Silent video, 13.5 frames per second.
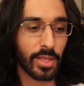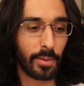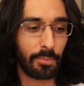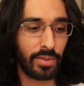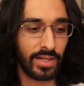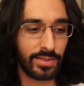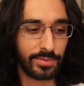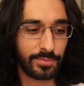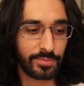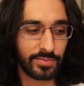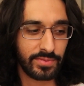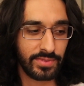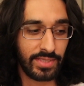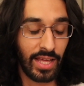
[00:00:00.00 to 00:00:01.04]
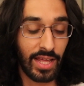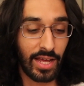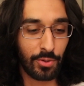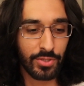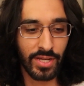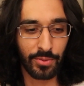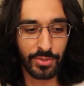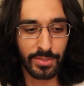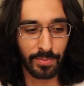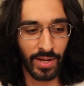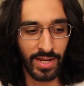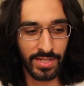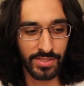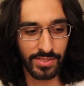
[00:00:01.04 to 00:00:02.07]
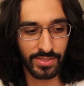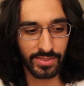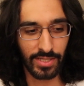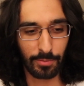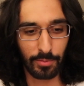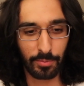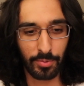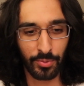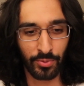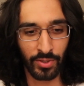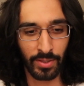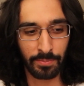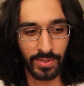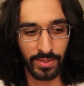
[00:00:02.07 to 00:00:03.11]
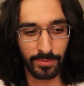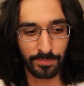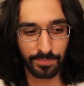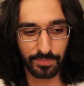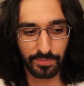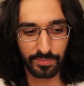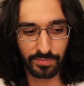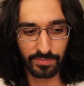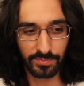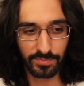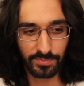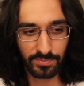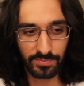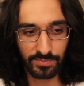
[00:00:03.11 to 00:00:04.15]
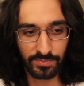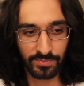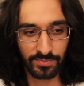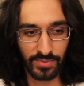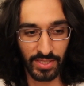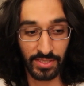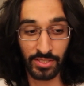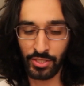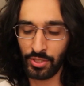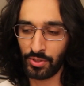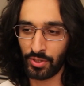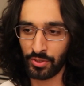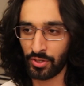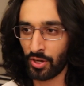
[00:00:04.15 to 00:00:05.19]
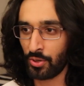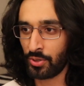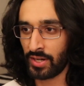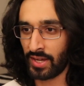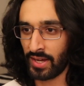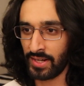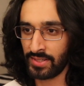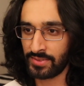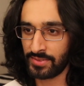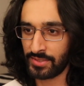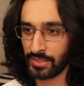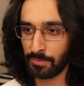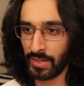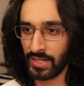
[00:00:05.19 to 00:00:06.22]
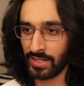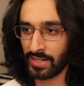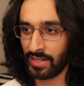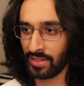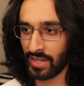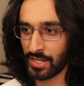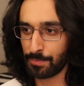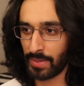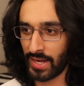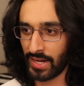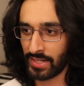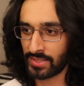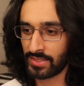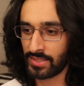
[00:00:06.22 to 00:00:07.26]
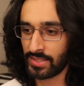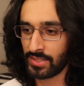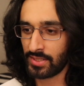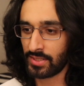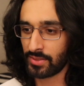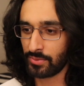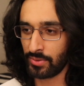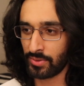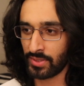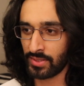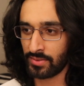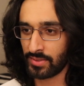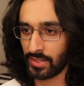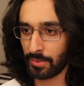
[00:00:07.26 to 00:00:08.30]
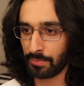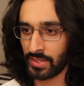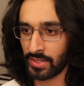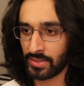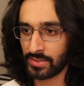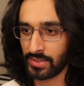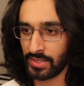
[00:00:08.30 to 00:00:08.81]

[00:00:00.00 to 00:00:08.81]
But yeah, I was surprised how many people were up there. And then, Grogu and I didn't make it any less packed. We were up there,